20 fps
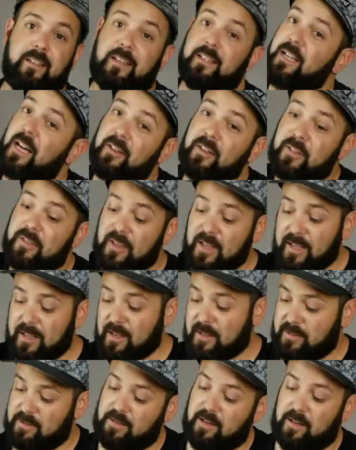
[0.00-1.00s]
And now the
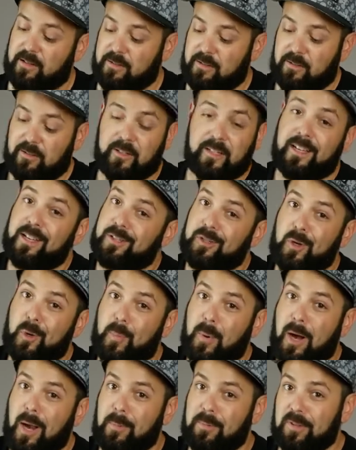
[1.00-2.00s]
thinking's done. You only got 2
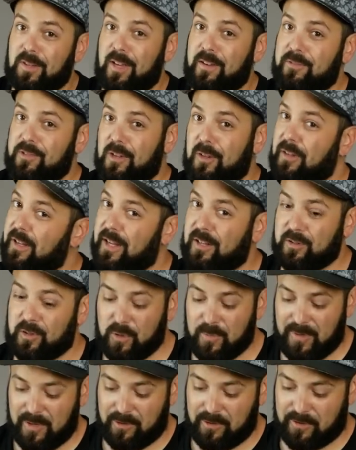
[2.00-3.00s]
props left, and you only got
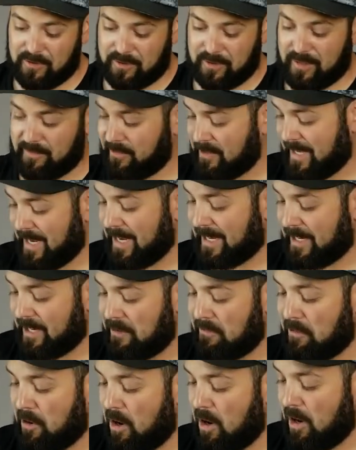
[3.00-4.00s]
2 motors left. You can't
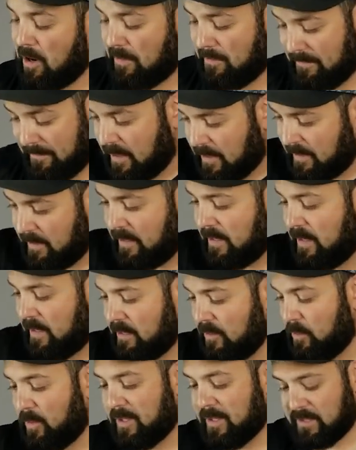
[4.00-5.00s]
get wrong. And
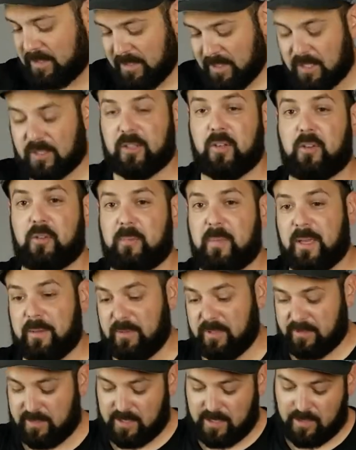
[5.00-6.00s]
then you wanna snug those
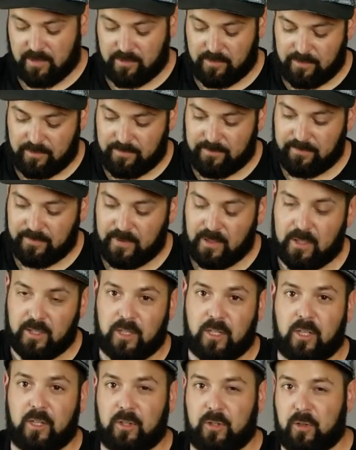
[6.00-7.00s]
babies down.
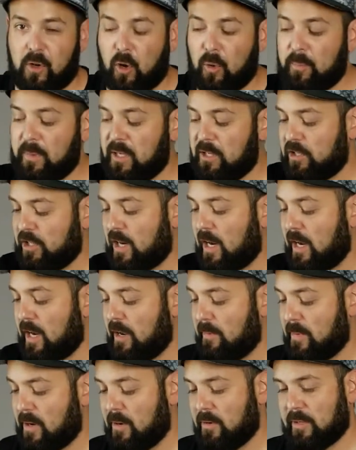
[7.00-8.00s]
Don't be shy
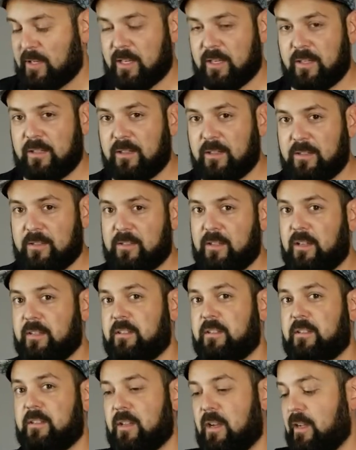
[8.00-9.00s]
about getting these
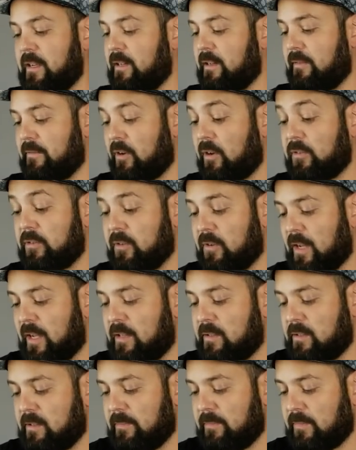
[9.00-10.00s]
nice and tight. I've also
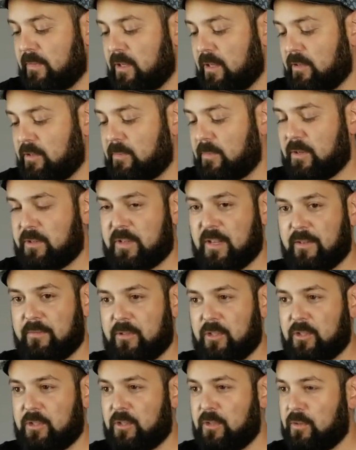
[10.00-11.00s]
had some customers
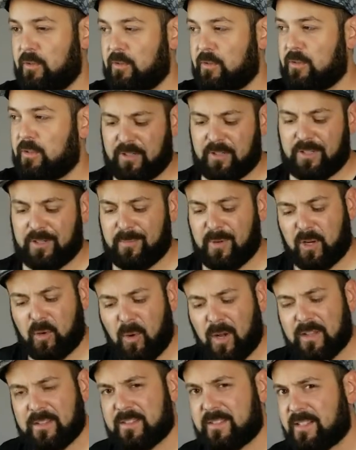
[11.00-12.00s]
have issues. They're like, my
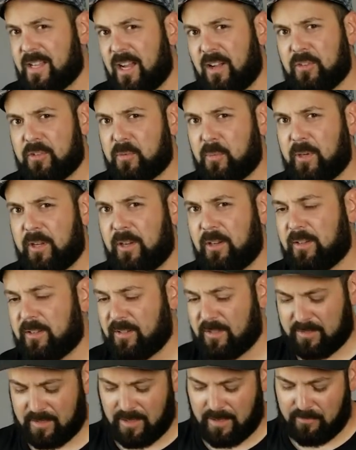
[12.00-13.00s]
quad sounds weird, it
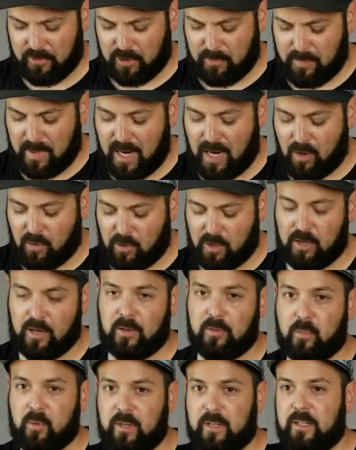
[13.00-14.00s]
doesn't have any power,
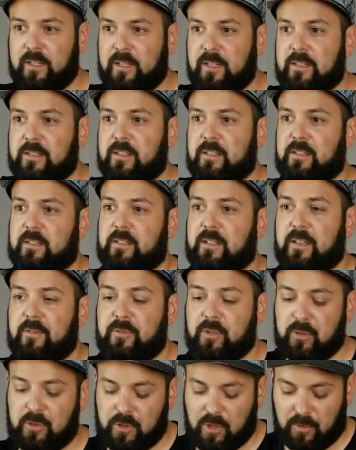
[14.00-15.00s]
and what it is
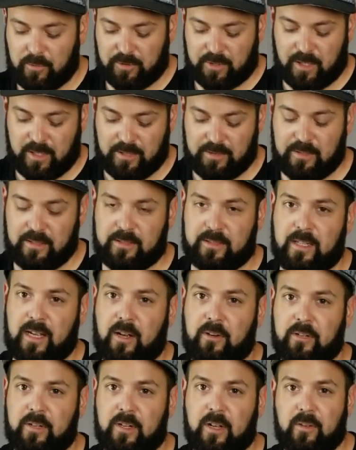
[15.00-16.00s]
if you don't tighten these
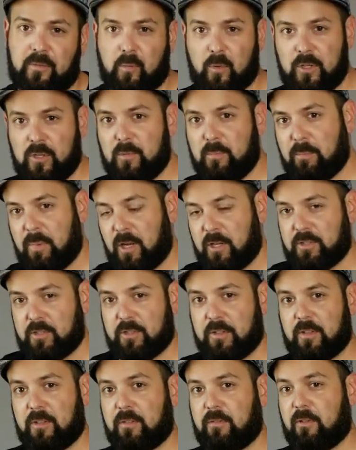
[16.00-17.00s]
down enough, when you
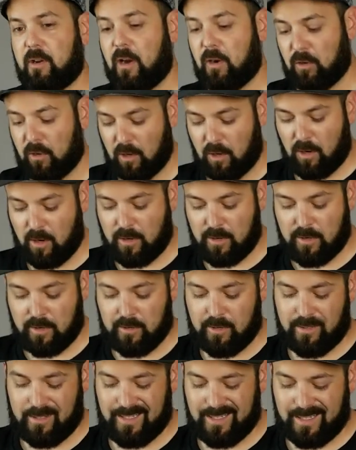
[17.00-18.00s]
punch the throttle hard,
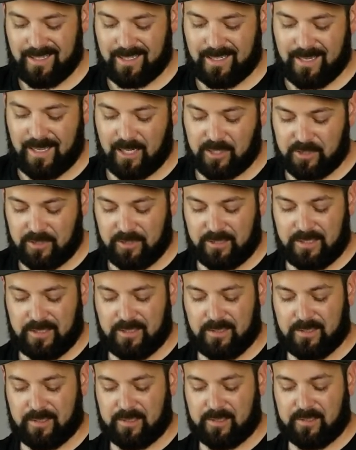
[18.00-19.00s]
it can
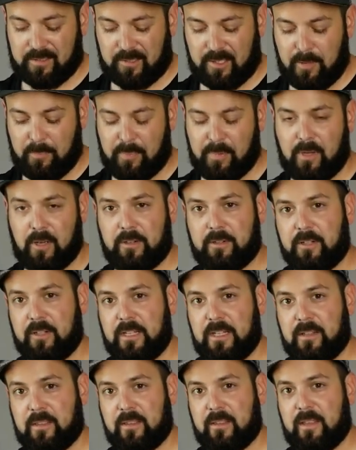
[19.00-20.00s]
actually slip
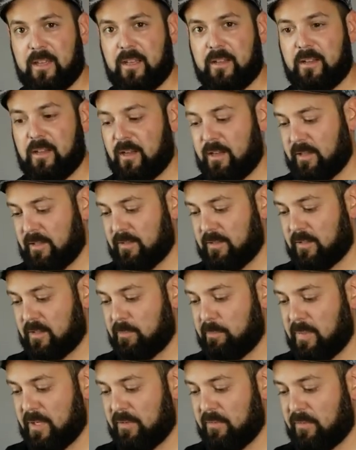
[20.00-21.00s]
underneath of that nut and
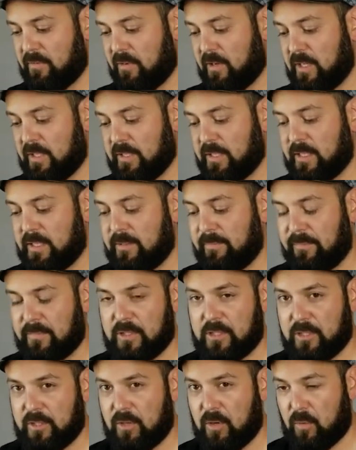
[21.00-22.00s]
spin freely,
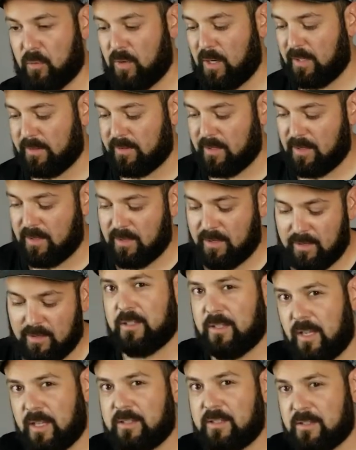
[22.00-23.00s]
and you don't want that.
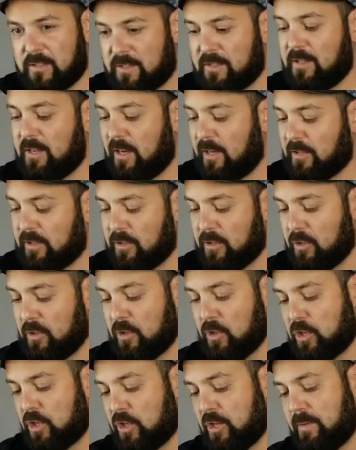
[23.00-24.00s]
Just nice and snug.
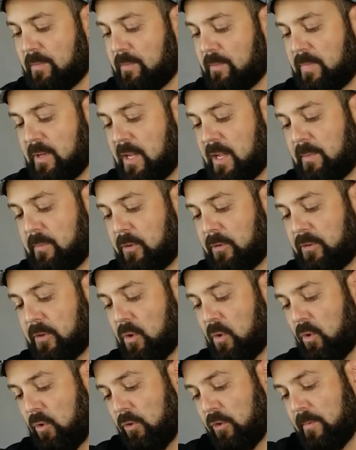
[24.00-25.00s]
You shouldn't be able
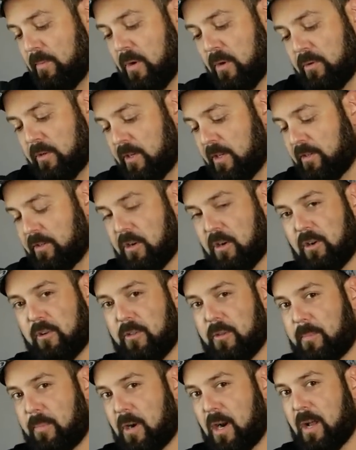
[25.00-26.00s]
to hold the motor and turn
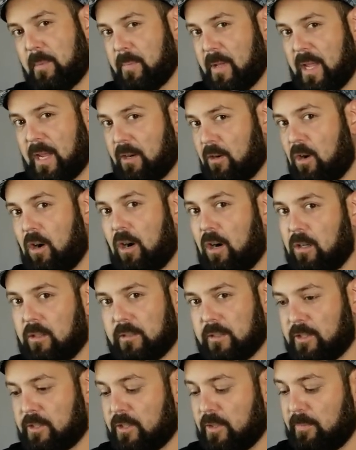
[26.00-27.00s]
the prop at
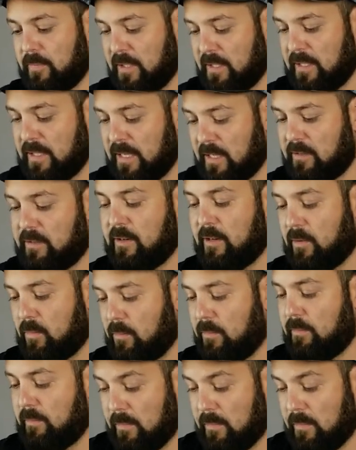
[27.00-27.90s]
all. It should be in there